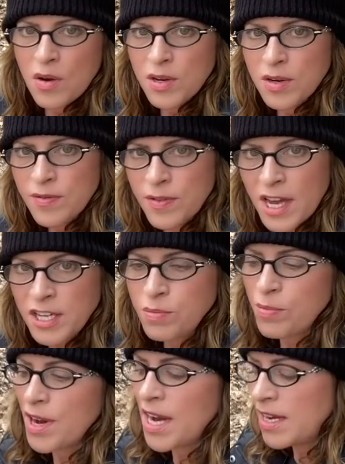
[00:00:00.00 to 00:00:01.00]
Your flesh
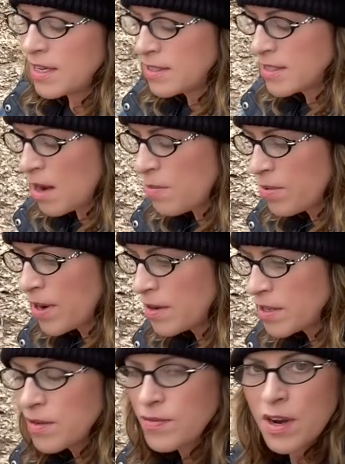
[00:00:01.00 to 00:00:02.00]
brain is separate
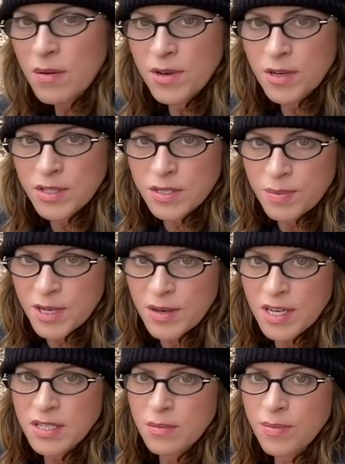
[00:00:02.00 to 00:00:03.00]
from your
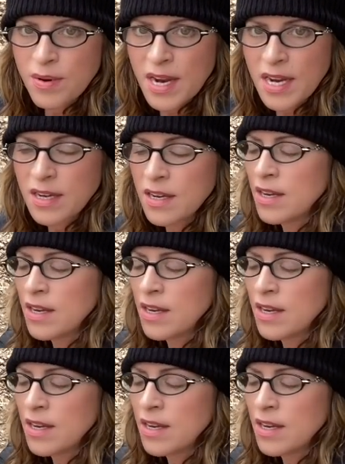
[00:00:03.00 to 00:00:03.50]
spirit brain.